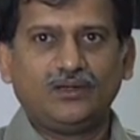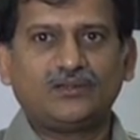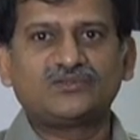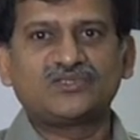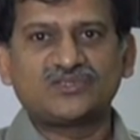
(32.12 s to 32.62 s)

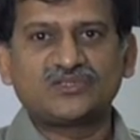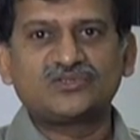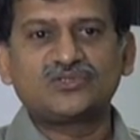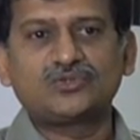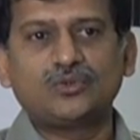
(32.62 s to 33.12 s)
It is a
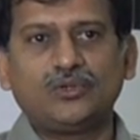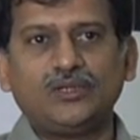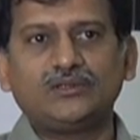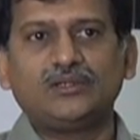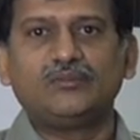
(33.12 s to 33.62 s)
success
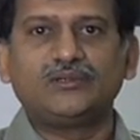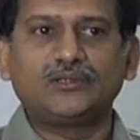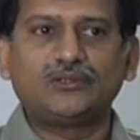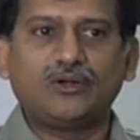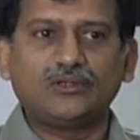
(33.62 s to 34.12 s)
story in the
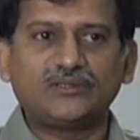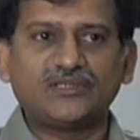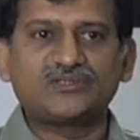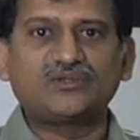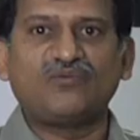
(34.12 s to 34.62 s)
limited
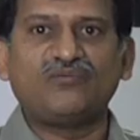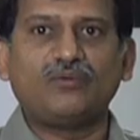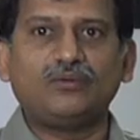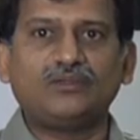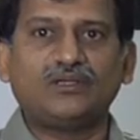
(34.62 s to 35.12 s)
context of
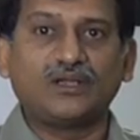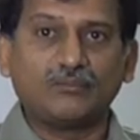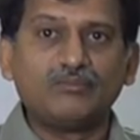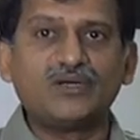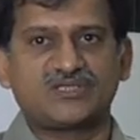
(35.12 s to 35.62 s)
the
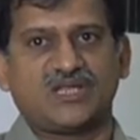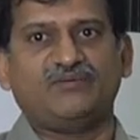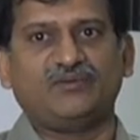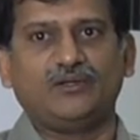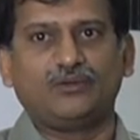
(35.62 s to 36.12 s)
numbers
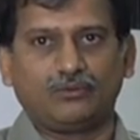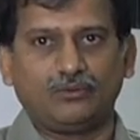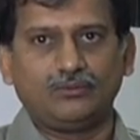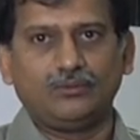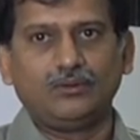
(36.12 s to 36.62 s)
having
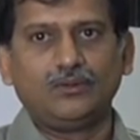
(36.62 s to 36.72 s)
grown